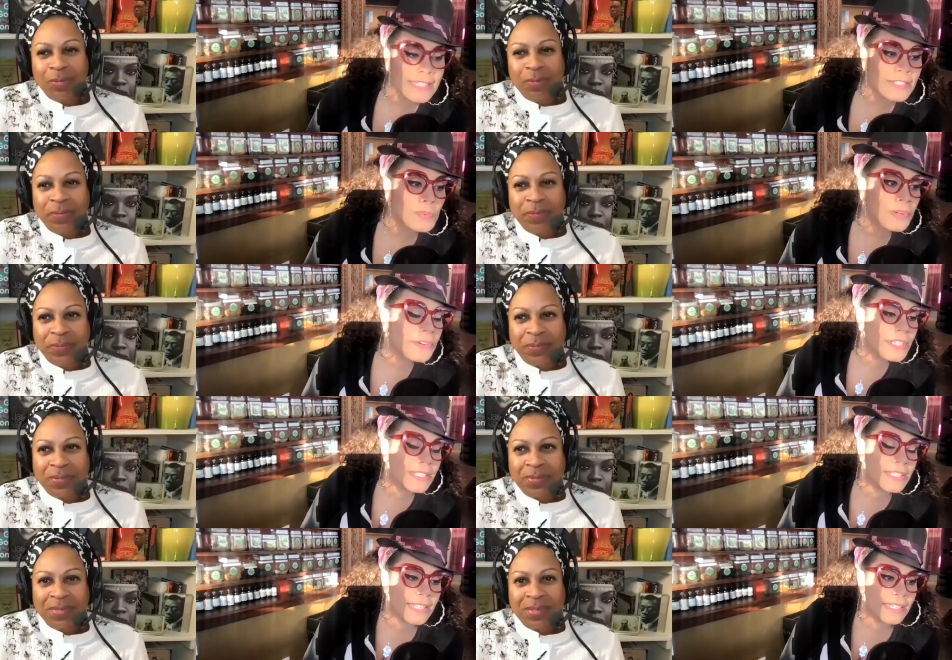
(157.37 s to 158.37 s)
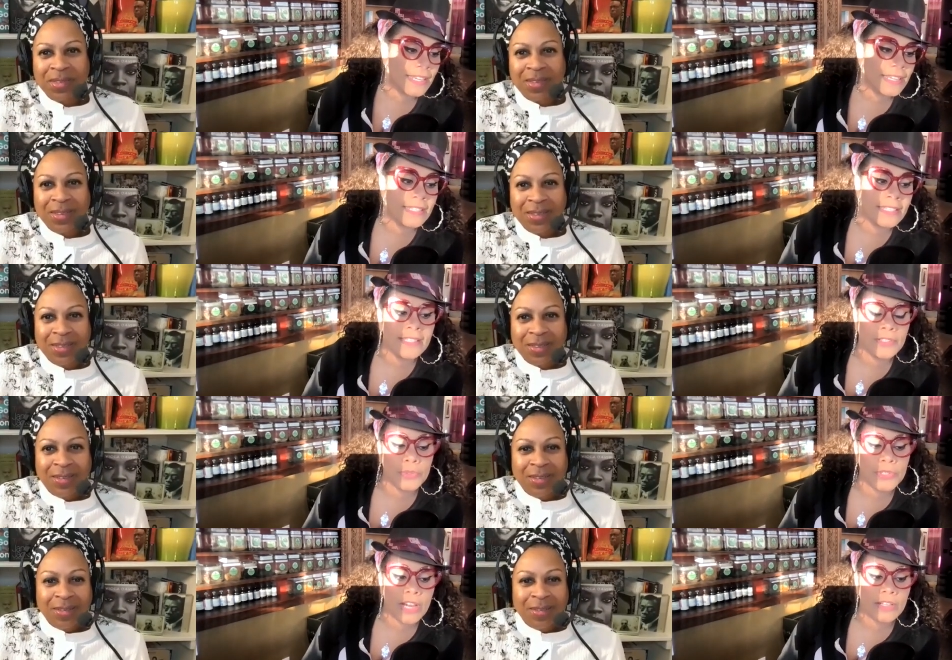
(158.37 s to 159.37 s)
Speaker 1: that's where it is and and in that you
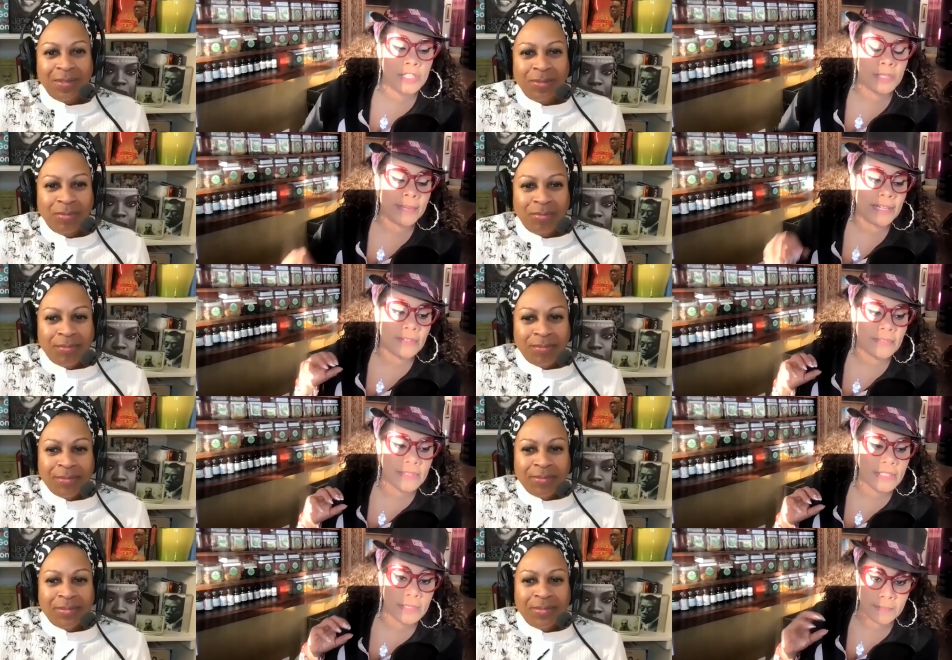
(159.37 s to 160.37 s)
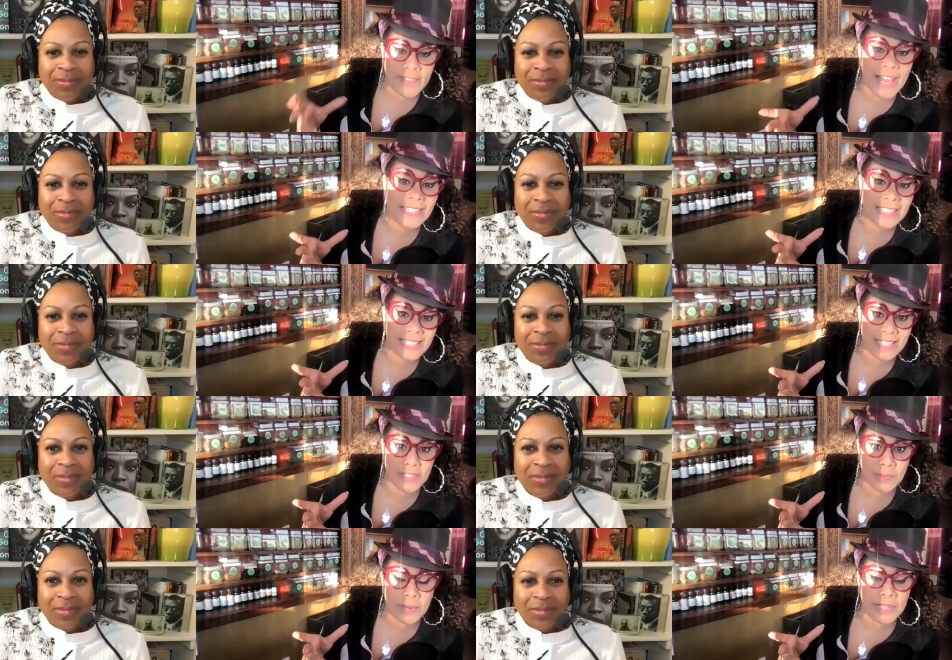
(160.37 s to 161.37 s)
were talking about the lymphatic
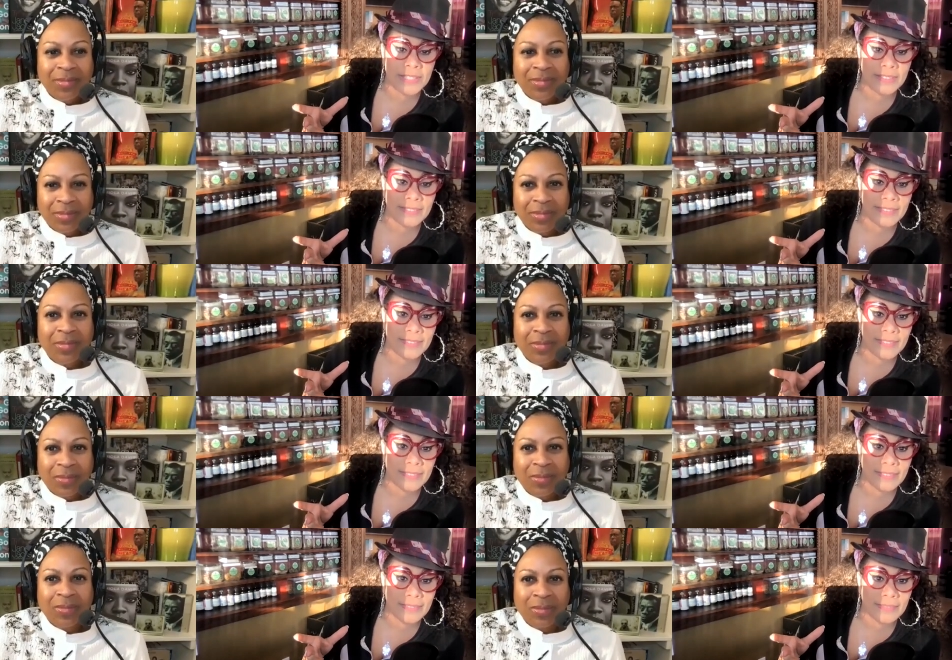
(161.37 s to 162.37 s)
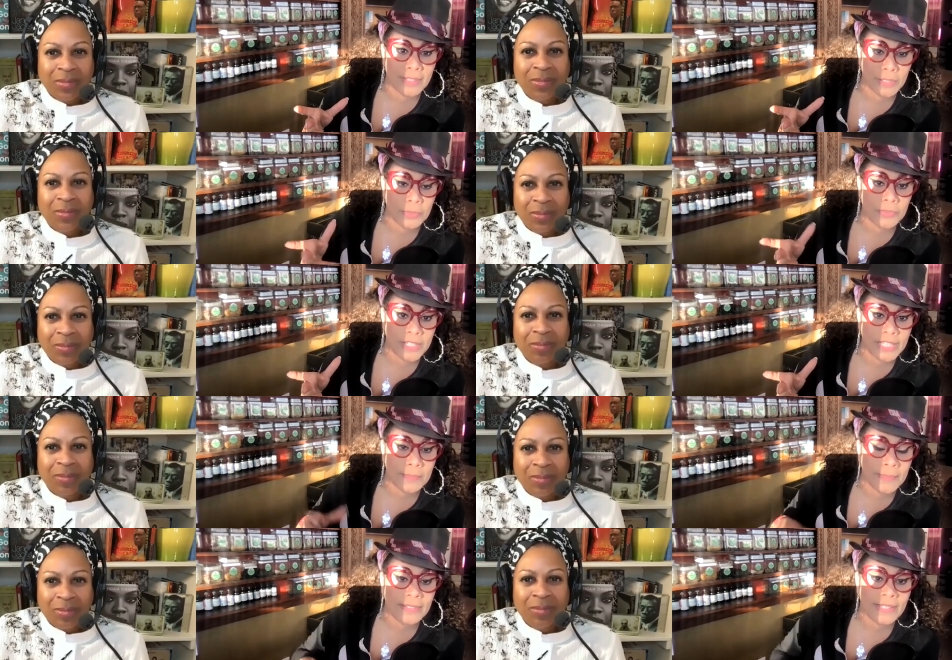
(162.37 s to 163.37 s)
system right that you were reading
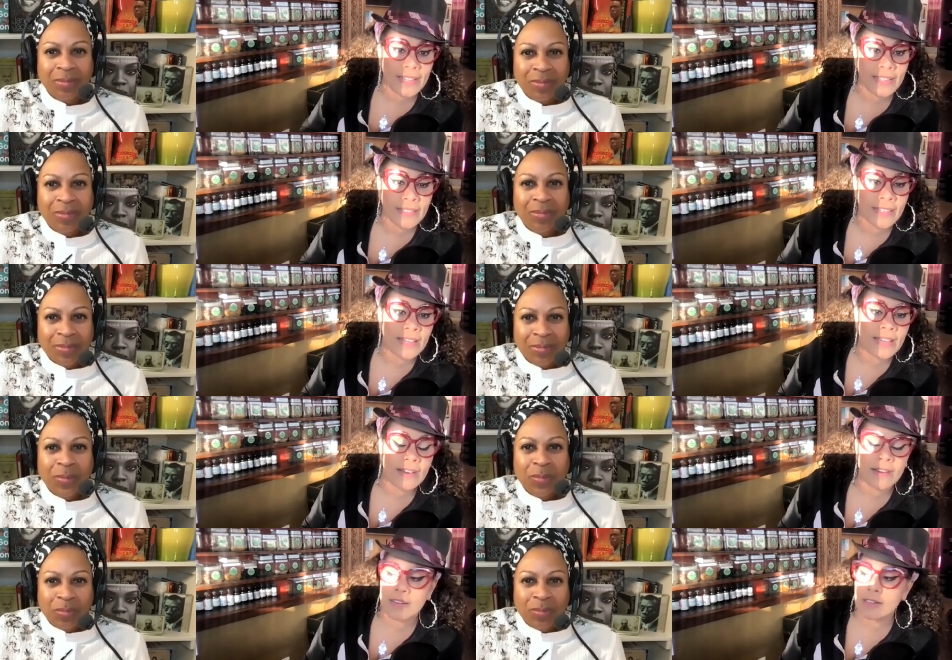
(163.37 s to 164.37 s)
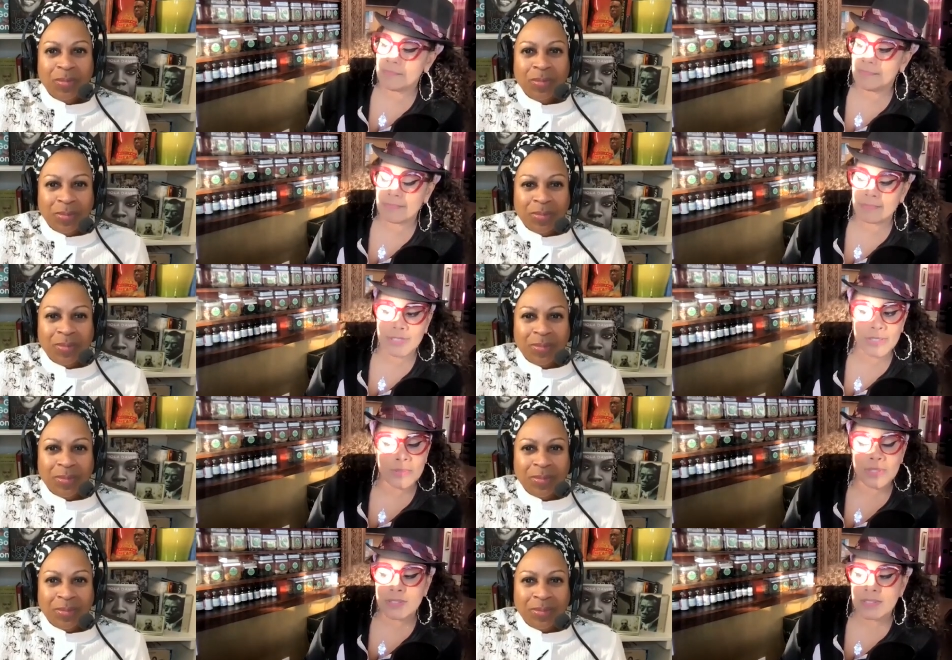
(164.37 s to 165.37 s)
about that um no,
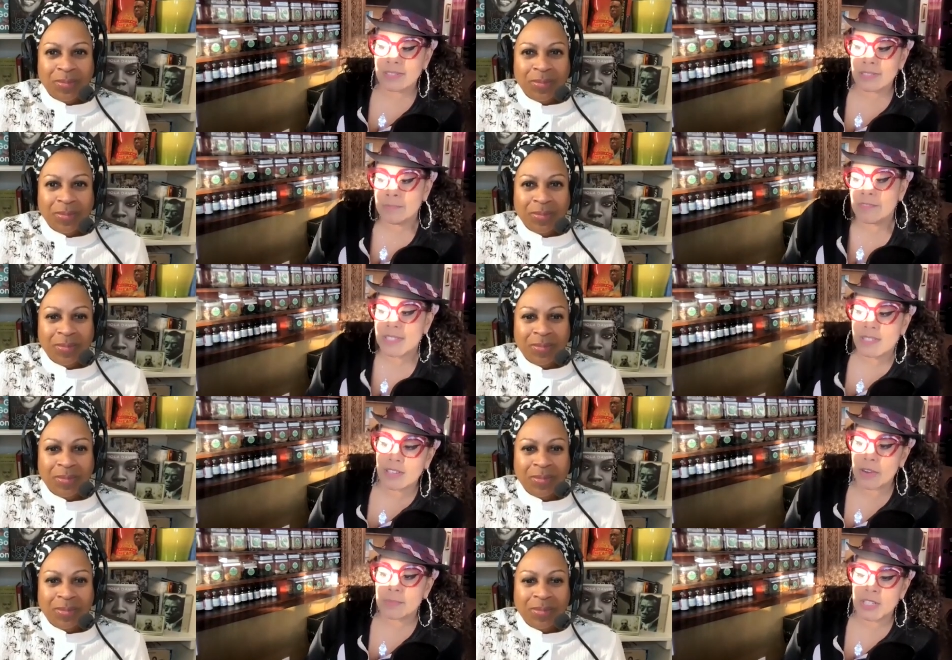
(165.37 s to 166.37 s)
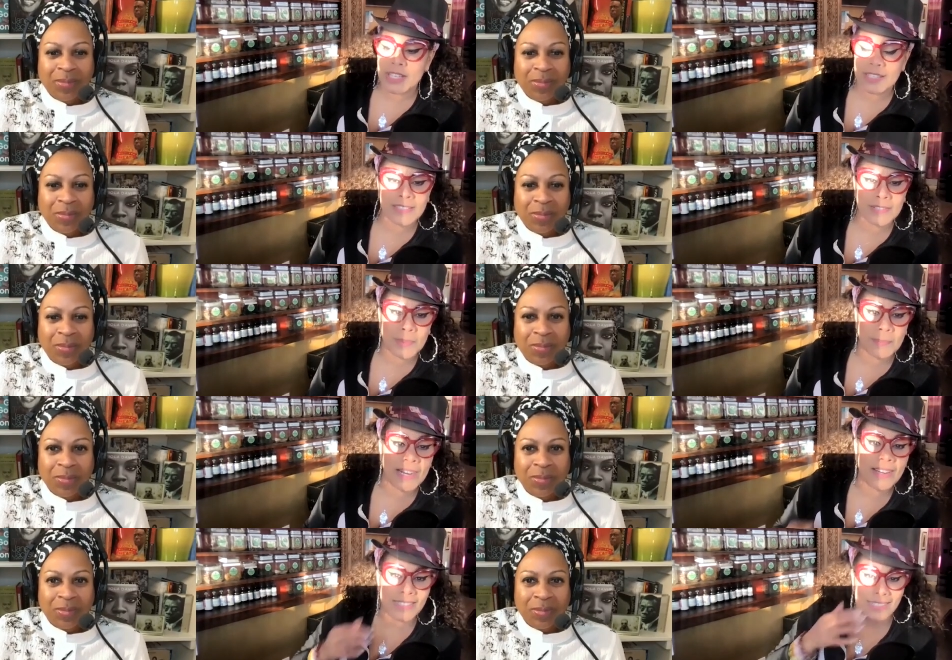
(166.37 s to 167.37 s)
the, the lymph is the garbage cans of the
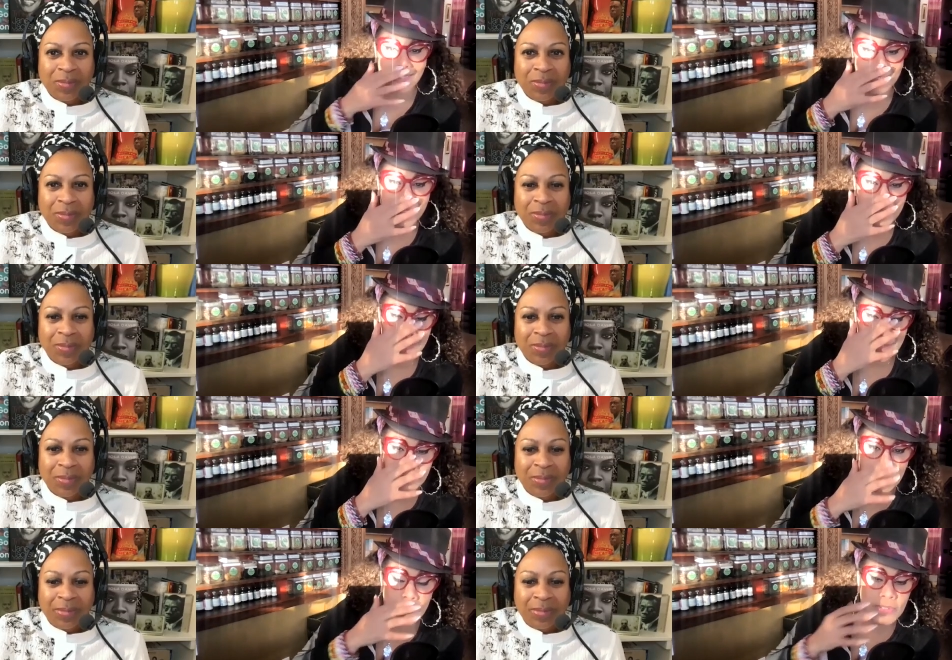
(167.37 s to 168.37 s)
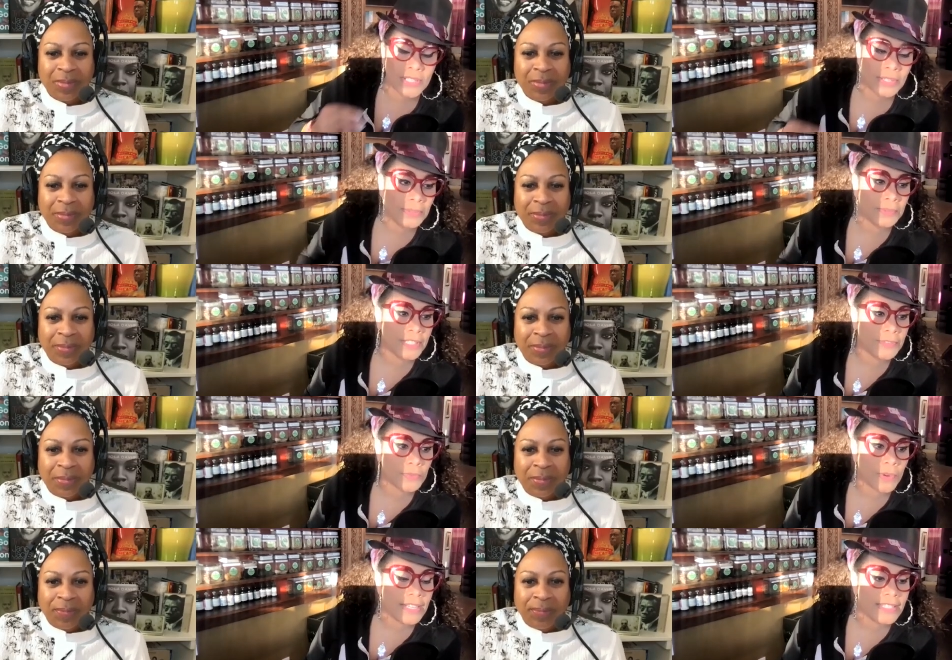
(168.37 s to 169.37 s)
body and also
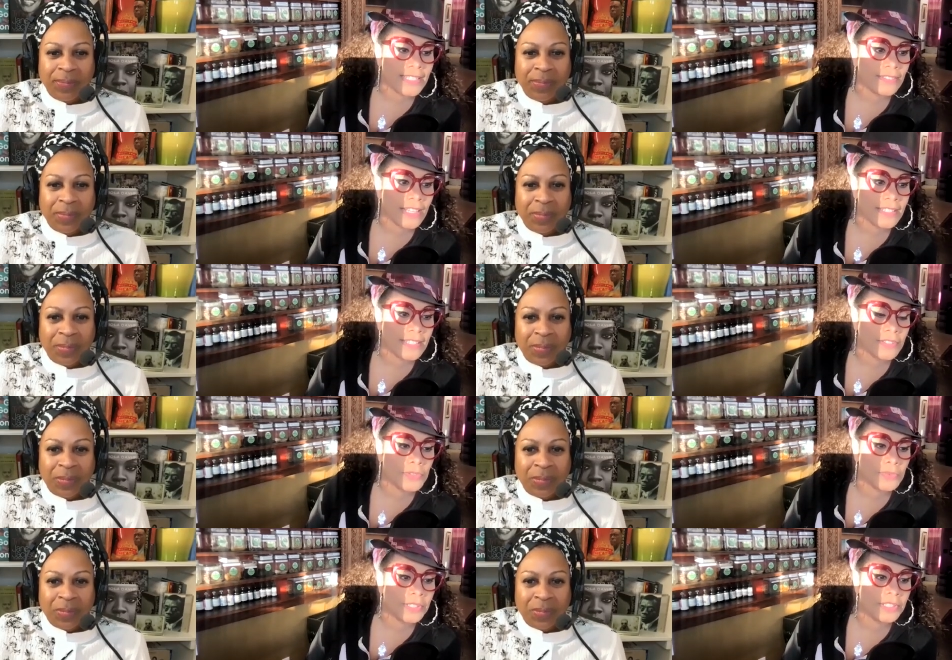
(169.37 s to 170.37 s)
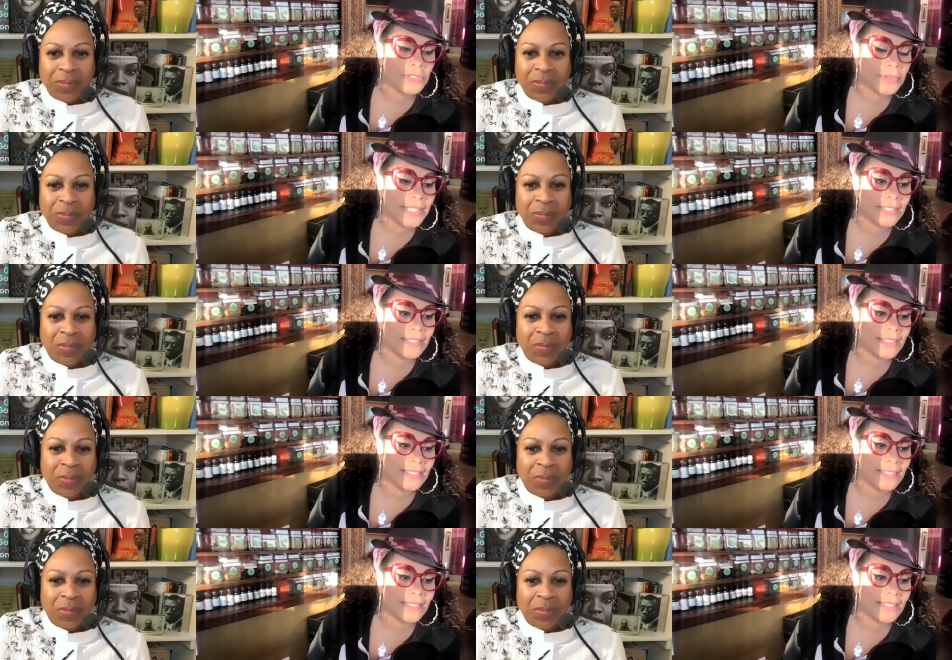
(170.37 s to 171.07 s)
gives rise to lots of those really great